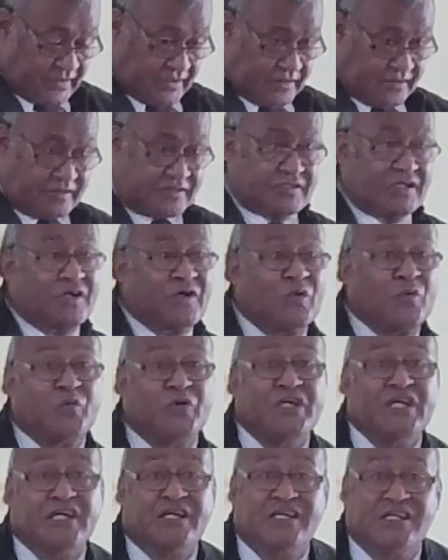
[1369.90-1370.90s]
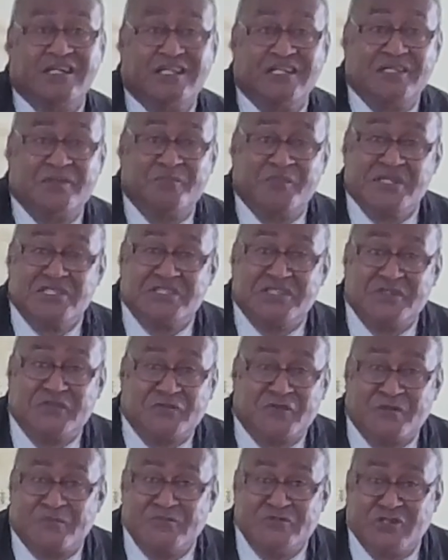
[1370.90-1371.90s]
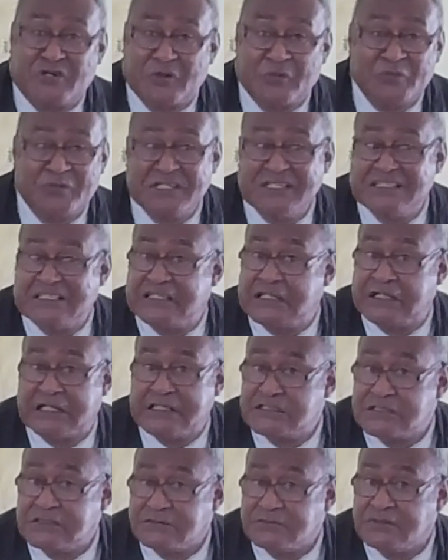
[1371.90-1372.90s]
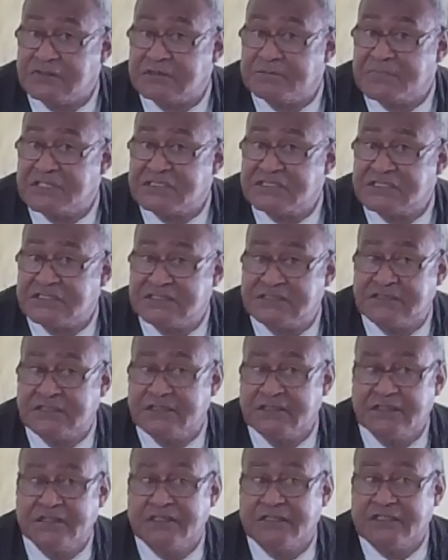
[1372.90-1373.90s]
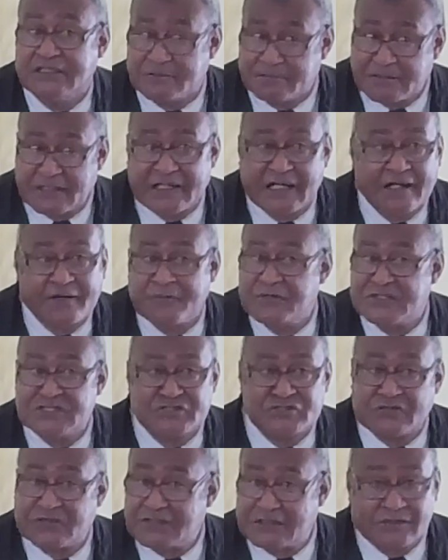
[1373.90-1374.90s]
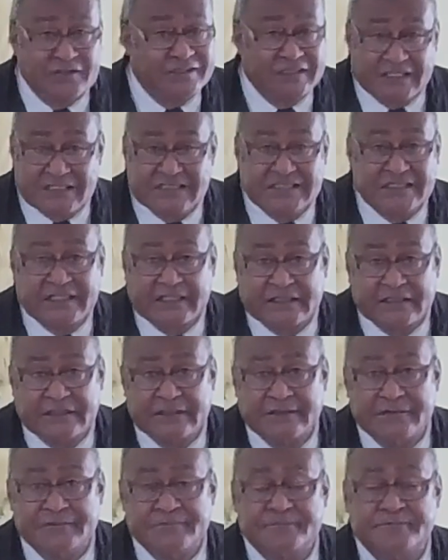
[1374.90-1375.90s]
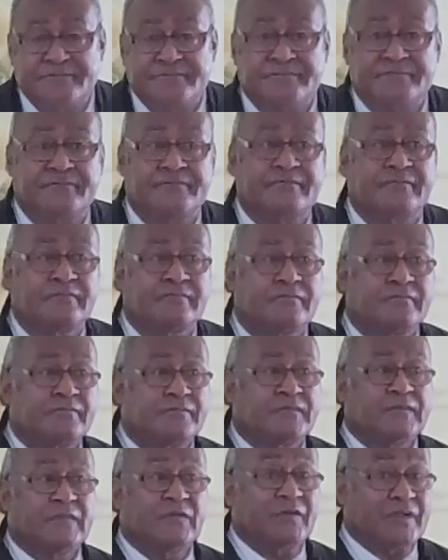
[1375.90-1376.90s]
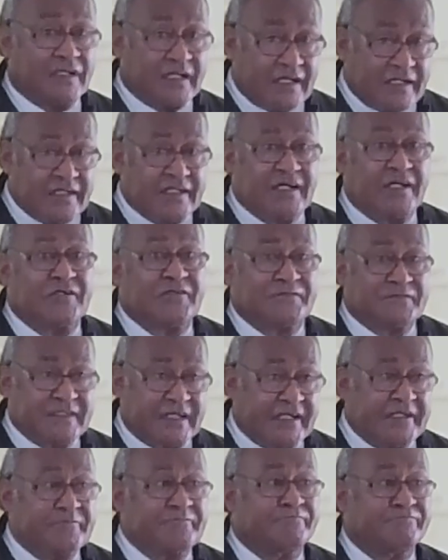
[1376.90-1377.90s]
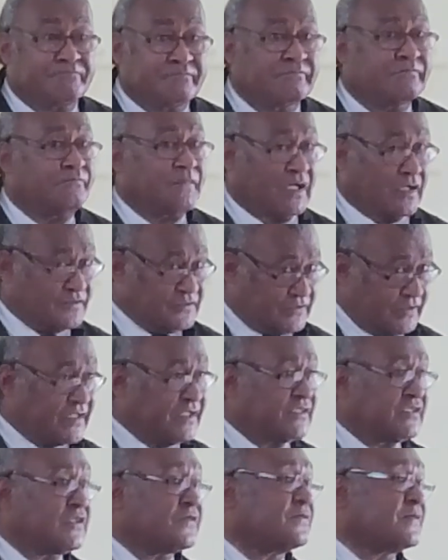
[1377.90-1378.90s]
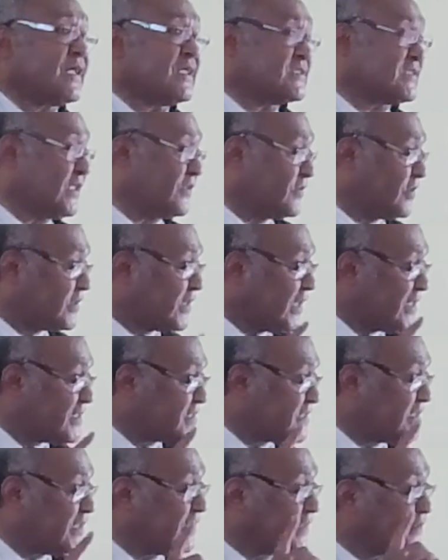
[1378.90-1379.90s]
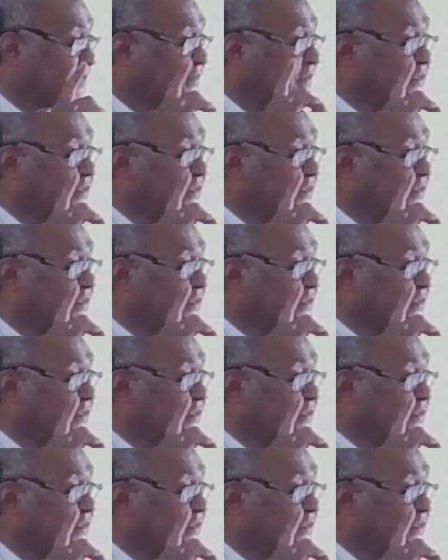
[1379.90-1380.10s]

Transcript: So we heard the message from John. We didn't listen to the message. Even now we're still not listening. You're running out of time. Majority of us are not listening.